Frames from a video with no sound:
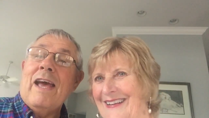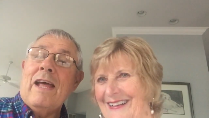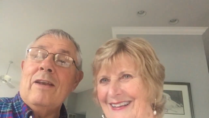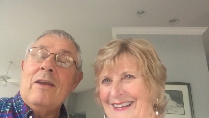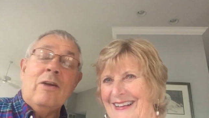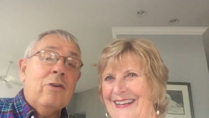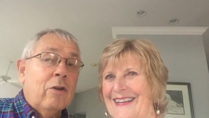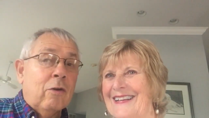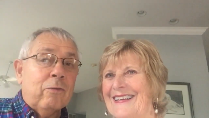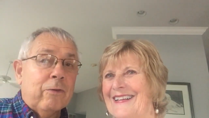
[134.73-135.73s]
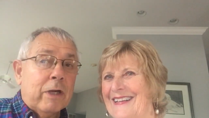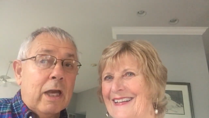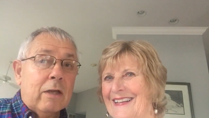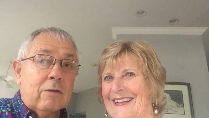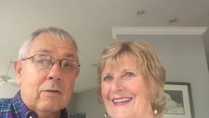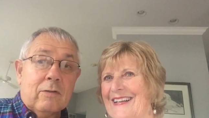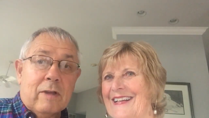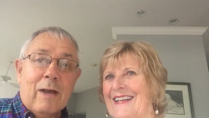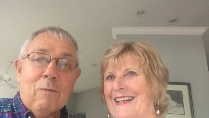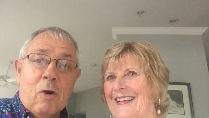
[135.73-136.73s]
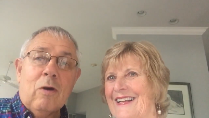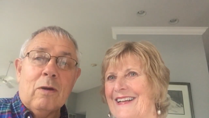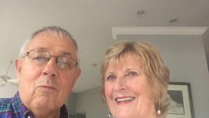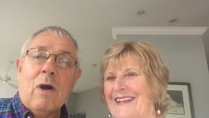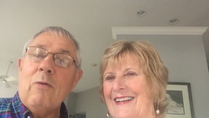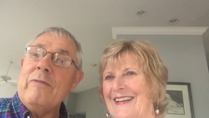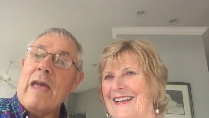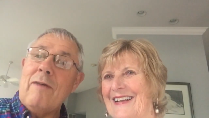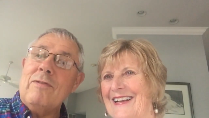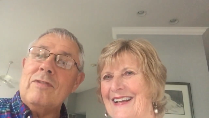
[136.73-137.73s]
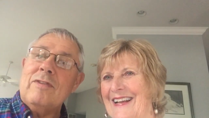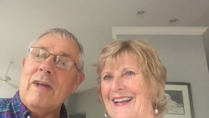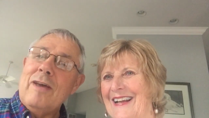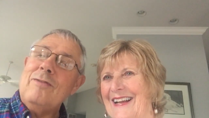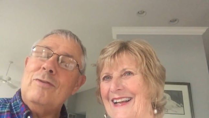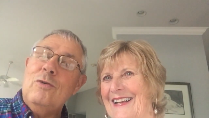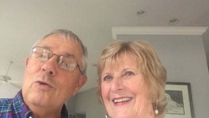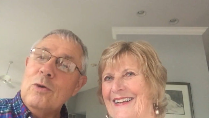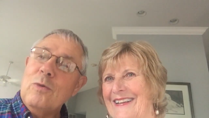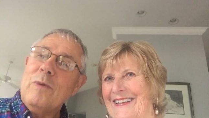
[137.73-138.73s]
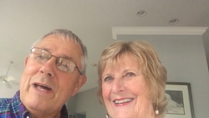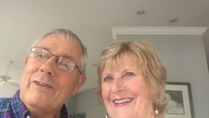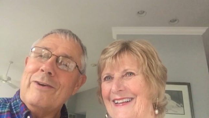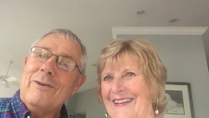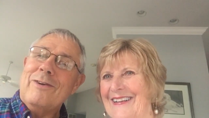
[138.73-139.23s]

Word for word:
Speaker 1: and don't forget to stay warm while we have this nice, cool weather.